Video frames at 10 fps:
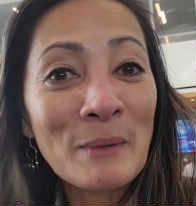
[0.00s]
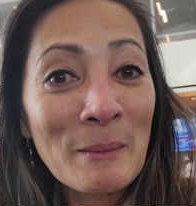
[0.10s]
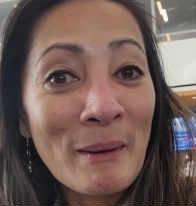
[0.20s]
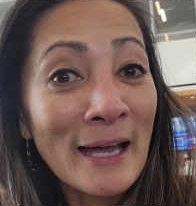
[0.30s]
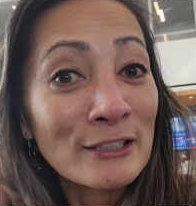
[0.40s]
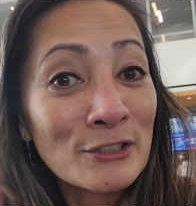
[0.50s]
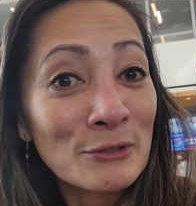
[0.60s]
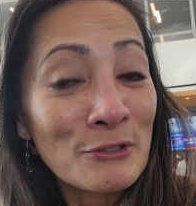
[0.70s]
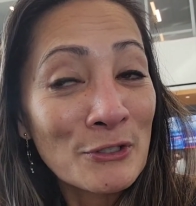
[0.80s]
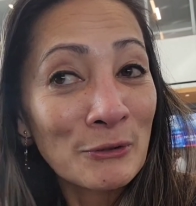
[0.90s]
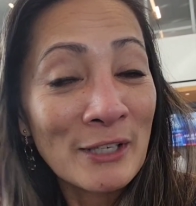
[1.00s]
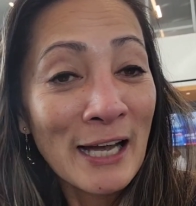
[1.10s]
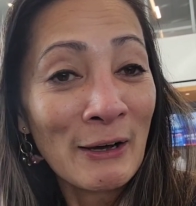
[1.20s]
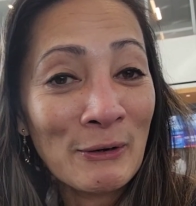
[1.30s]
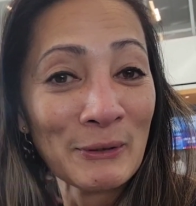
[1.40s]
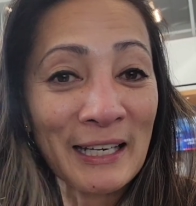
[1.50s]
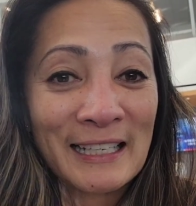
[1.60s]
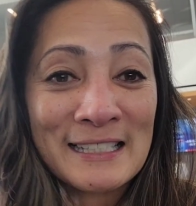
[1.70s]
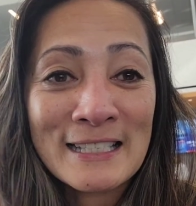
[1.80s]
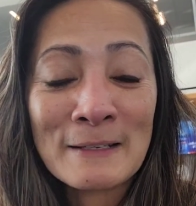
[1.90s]
my bag too. So now,
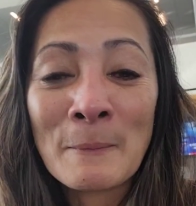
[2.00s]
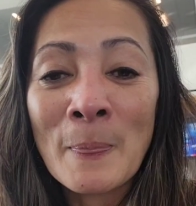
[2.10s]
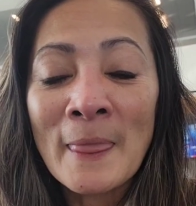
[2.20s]
like I said,